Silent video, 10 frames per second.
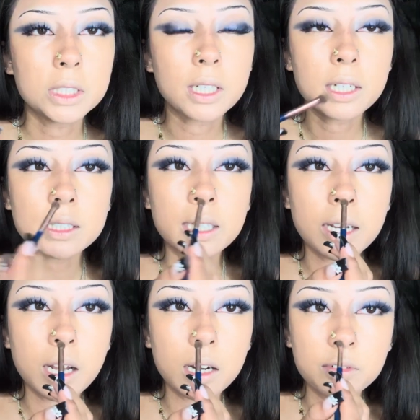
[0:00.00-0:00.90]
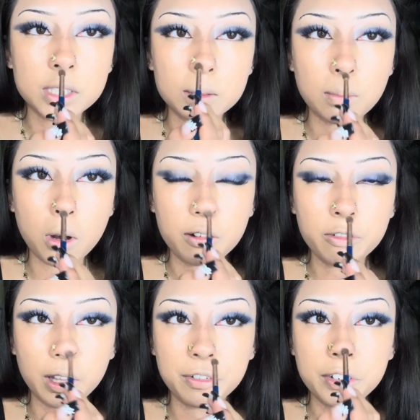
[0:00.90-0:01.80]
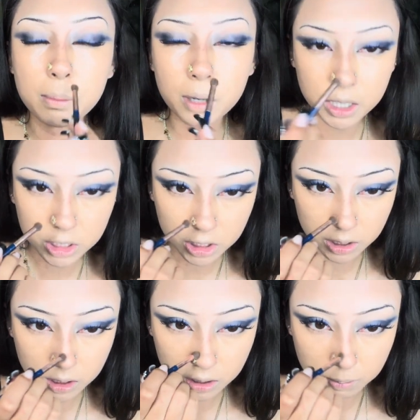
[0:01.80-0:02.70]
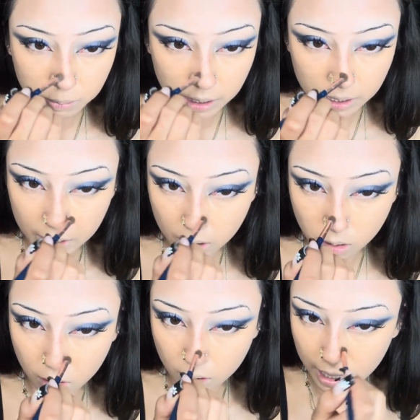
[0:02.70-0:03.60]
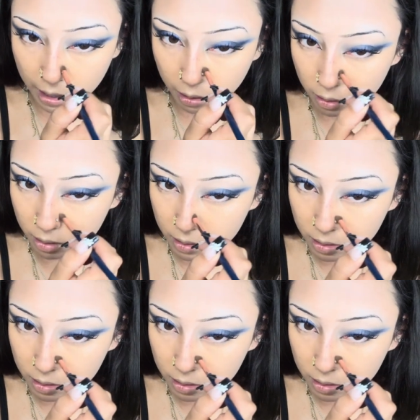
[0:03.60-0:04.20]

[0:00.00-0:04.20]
just gonna take kind of a small fluffy brush and just blend it all out.